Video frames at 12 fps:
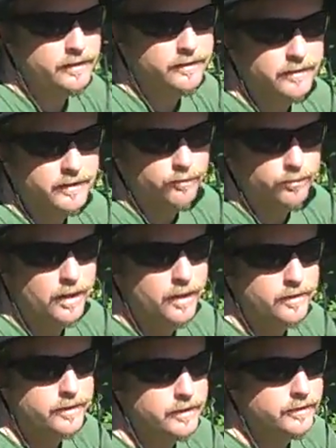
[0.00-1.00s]
you can do it in a
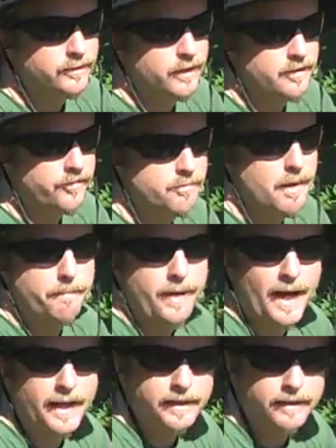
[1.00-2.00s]
road, you can do it on a cement
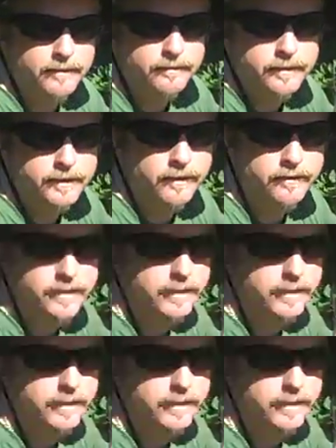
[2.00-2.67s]
patio. You don't